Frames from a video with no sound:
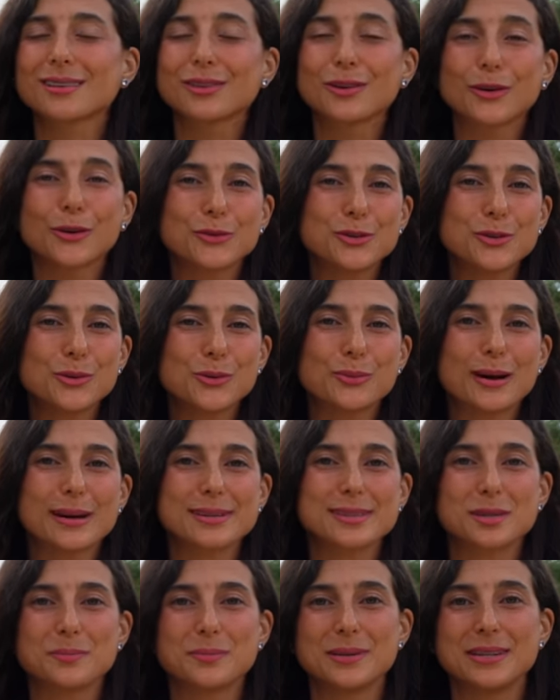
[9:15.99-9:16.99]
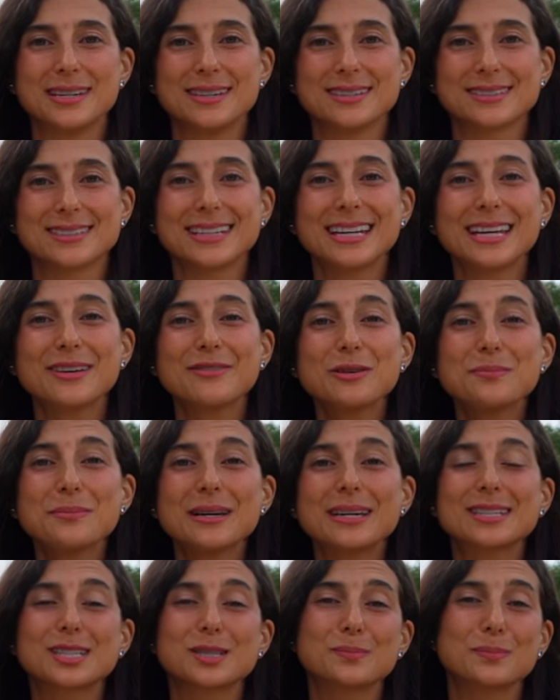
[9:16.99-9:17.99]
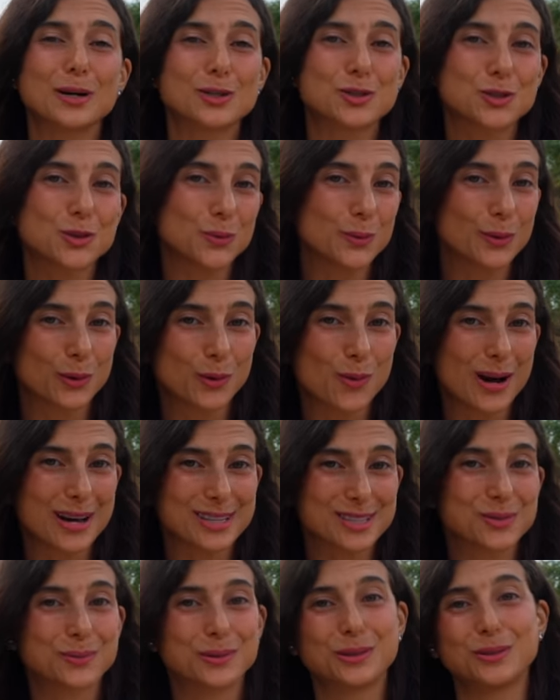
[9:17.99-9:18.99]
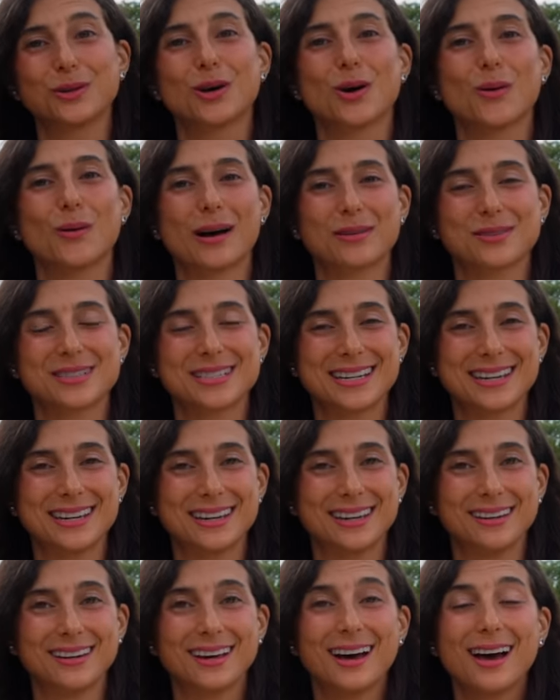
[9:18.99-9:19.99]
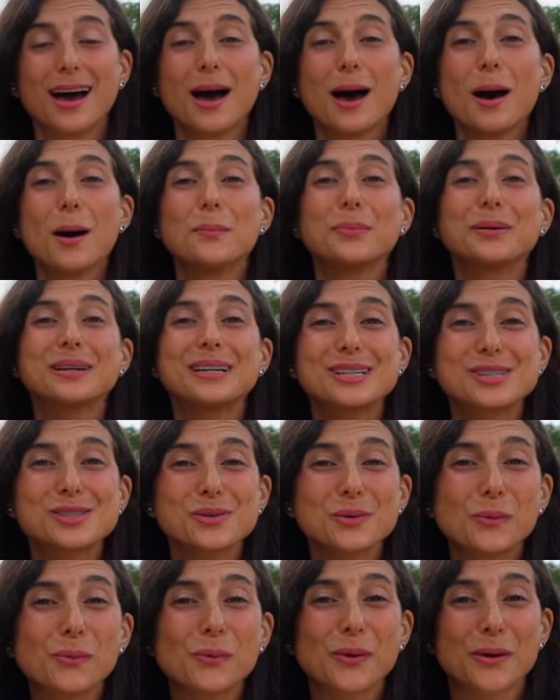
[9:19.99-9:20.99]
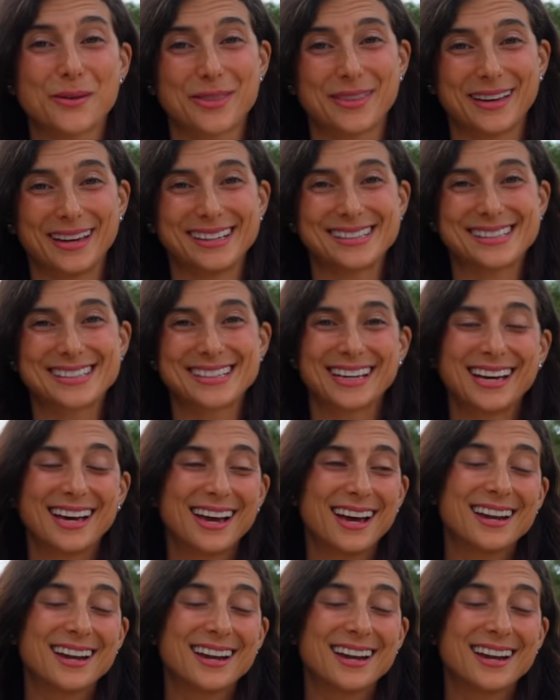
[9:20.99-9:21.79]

learn new recipes, and even make special requests when you go out to eat but it's worth it.